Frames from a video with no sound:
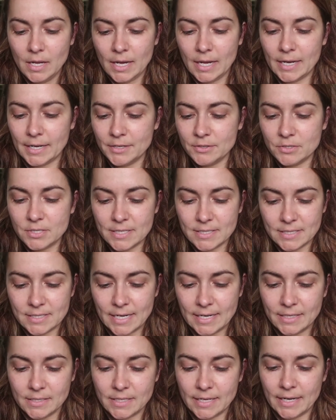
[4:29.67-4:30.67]
and I use these
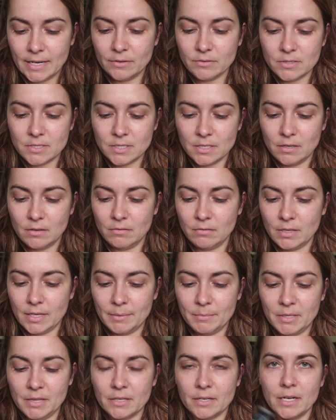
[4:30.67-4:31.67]
day in, day out, so
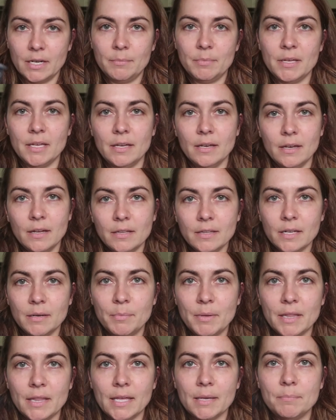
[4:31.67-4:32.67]
I mean, they're gonna be a
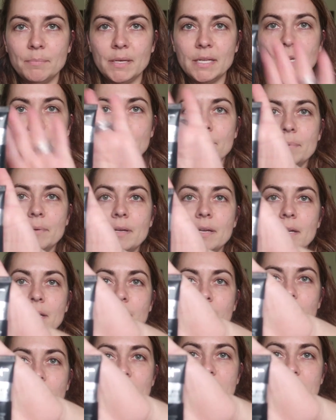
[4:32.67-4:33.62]
little bit like beat up and